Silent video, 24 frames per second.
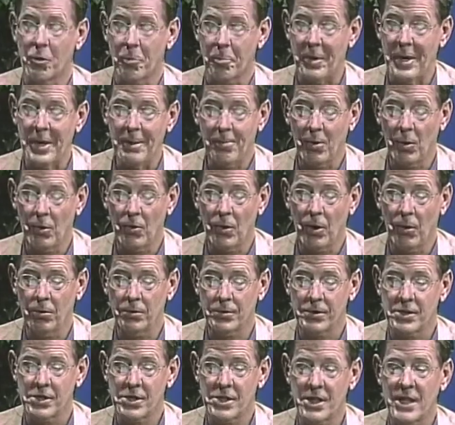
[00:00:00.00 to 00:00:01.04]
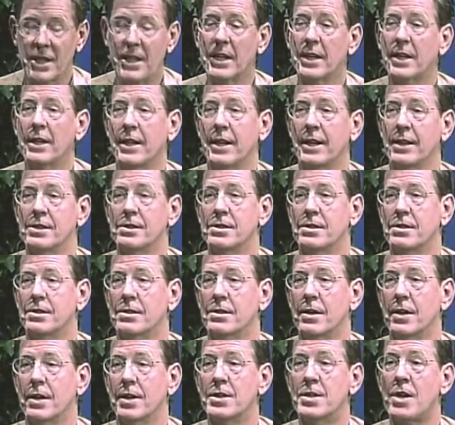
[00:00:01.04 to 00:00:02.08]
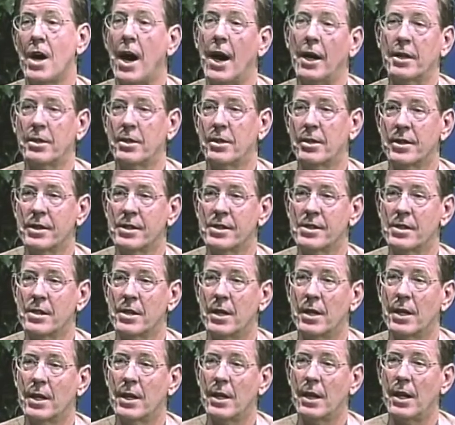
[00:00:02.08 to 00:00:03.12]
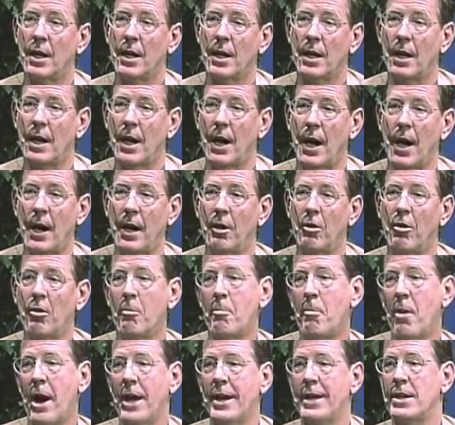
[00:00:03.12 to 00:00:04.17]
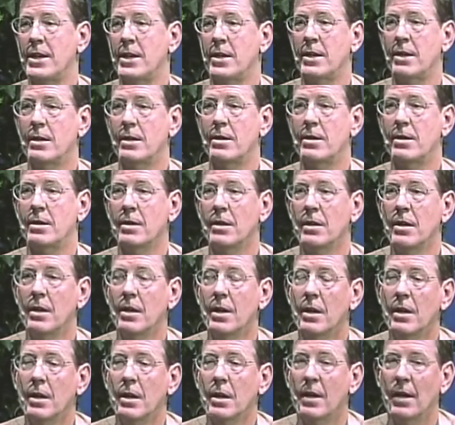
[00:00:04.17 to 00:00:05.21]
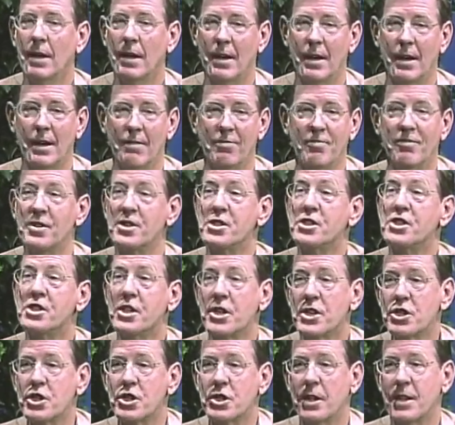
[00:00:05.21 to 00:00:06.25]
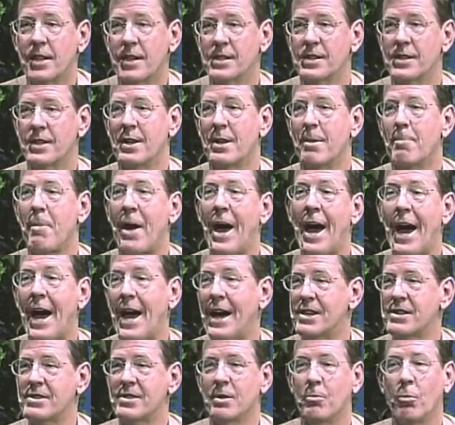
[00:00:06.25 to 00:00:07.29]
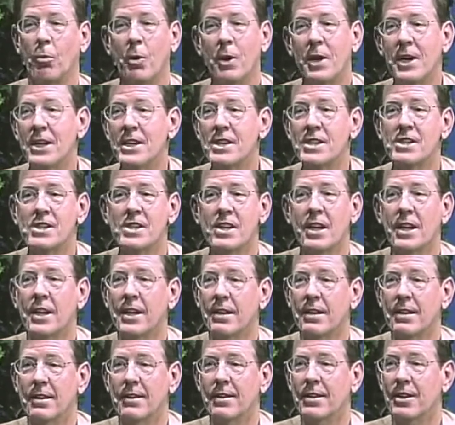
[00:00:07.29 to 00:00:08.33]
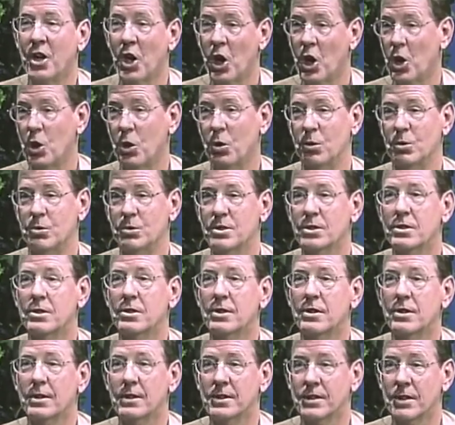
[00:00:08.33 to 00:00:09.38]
people don't see it as the doctor is the high almighty physician as in the past, and what he said goes. Is